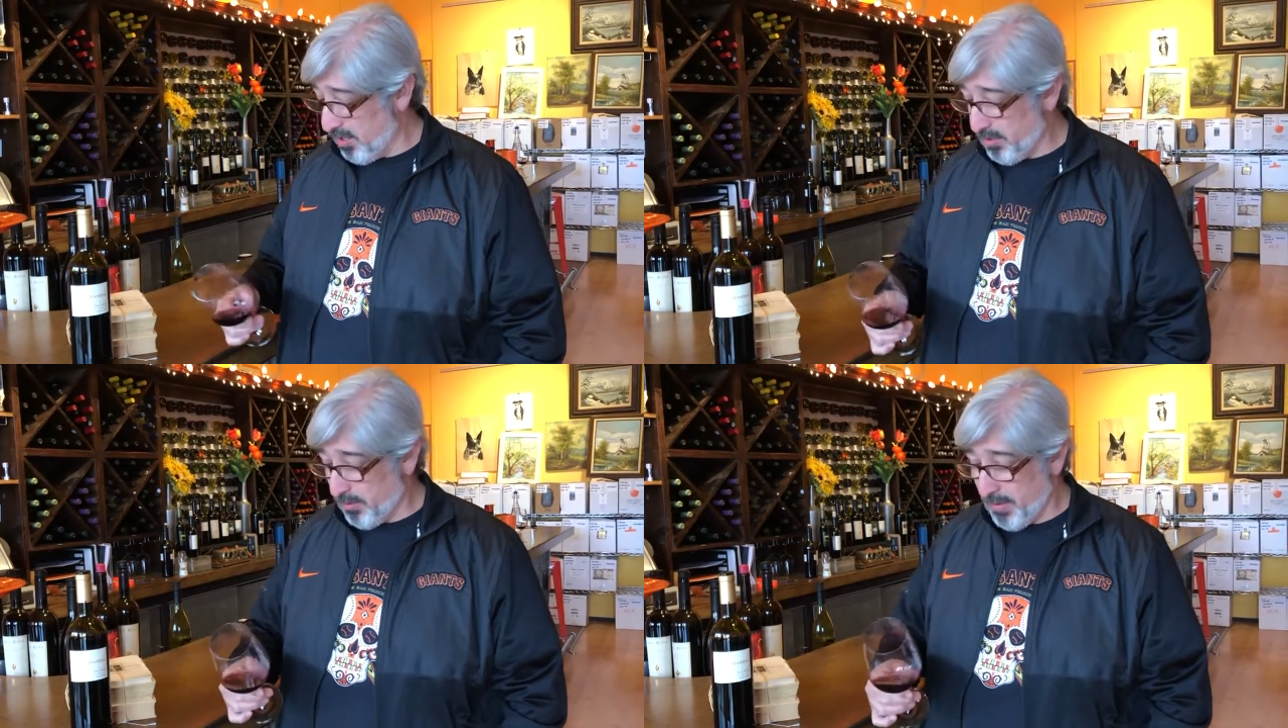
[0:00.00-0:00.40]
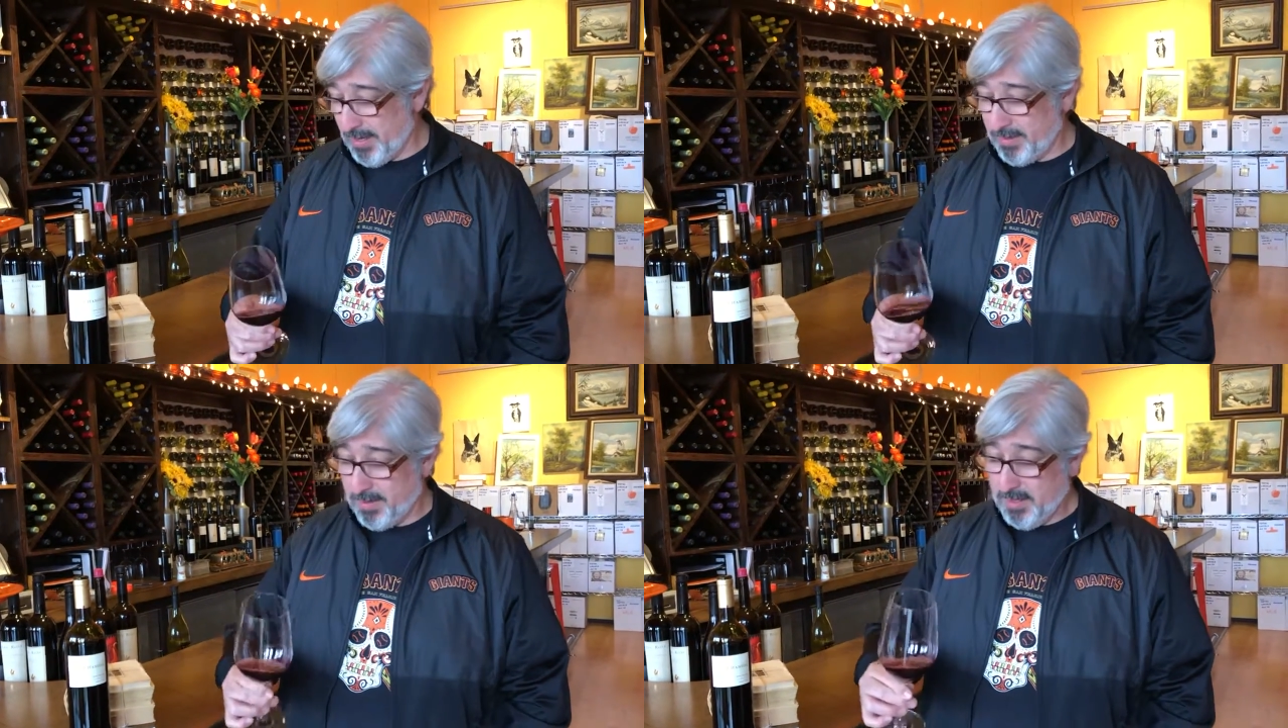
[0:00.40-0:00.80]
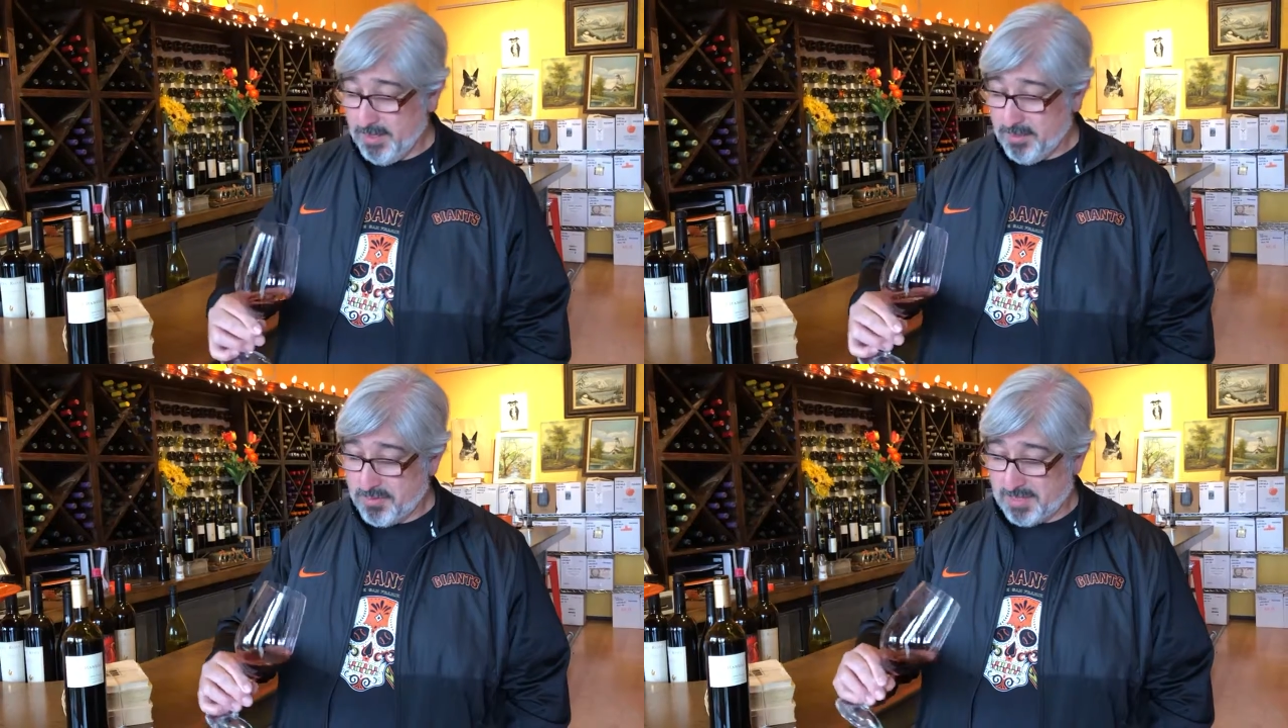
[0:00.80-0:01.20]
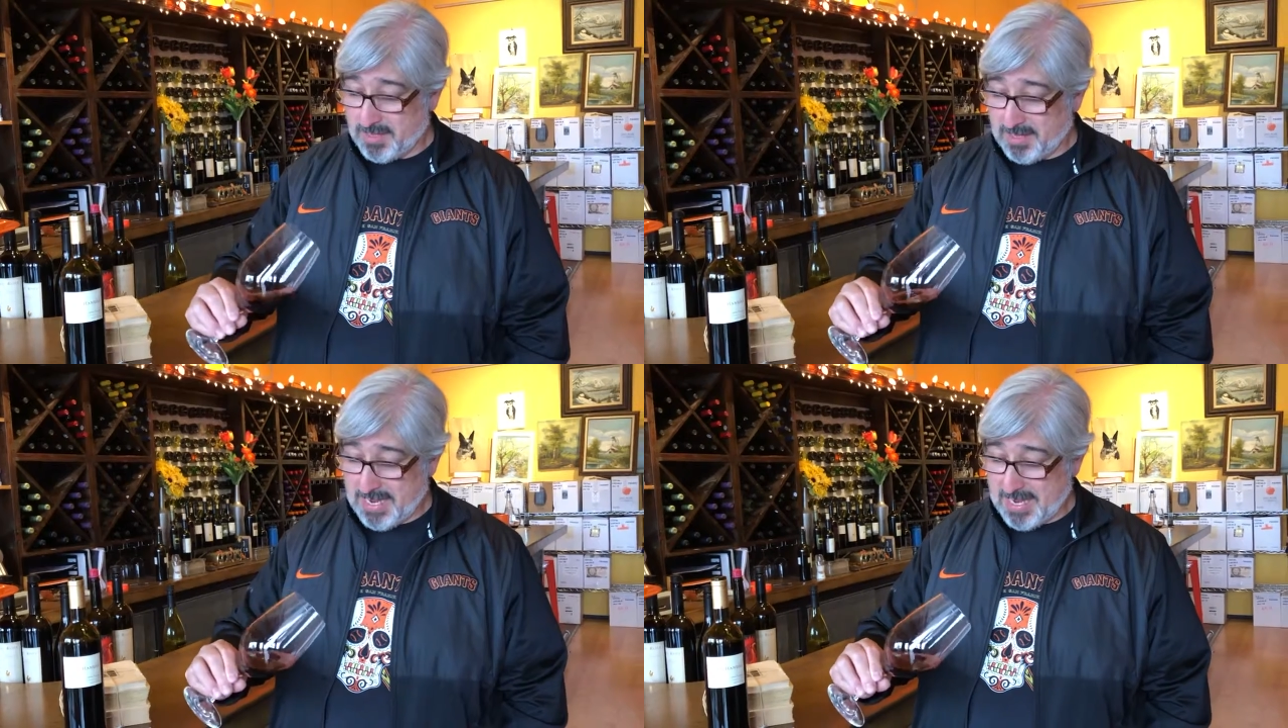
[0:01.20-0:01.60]
color, right? Just a
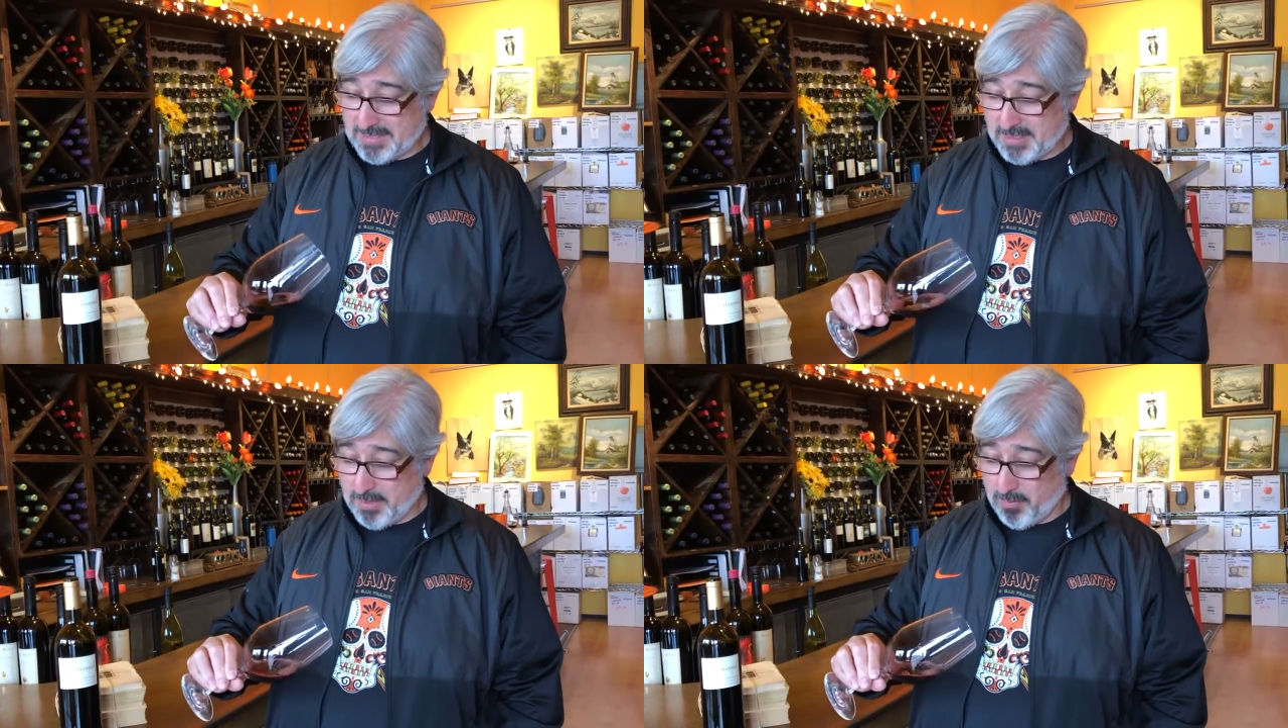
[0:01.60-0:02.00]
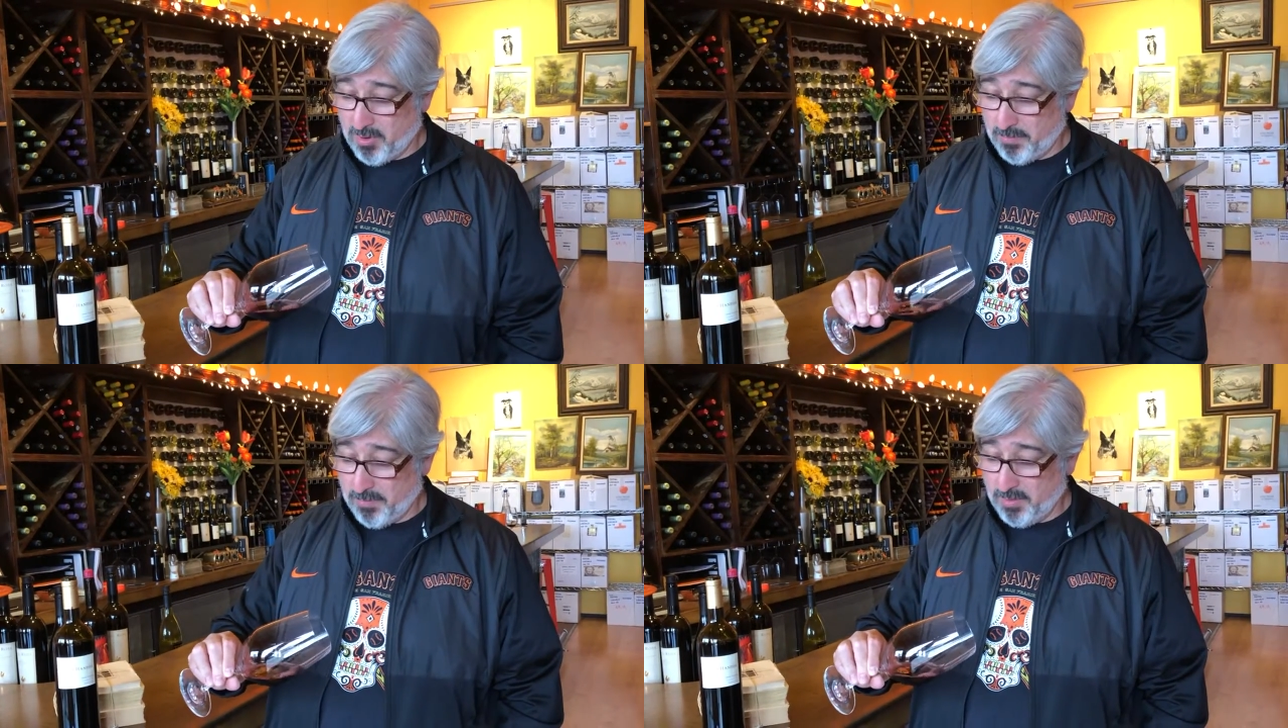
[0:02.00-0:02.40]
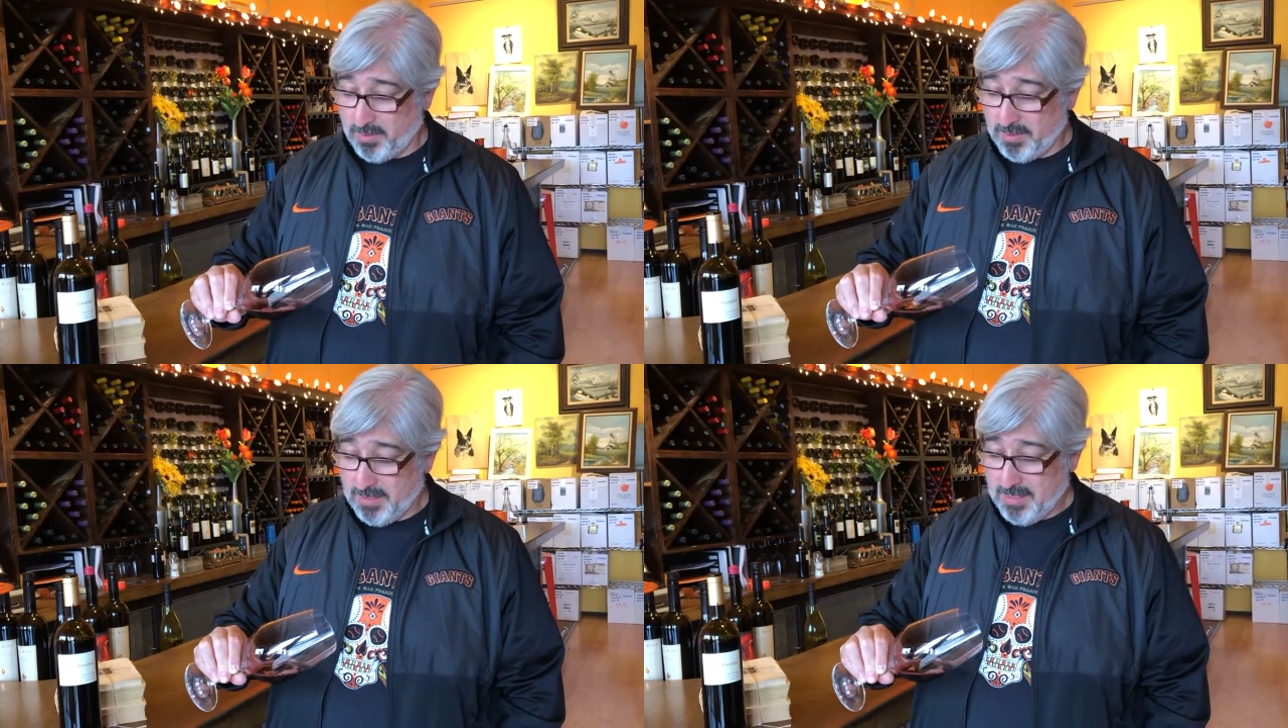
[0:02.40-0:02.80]
classic purple,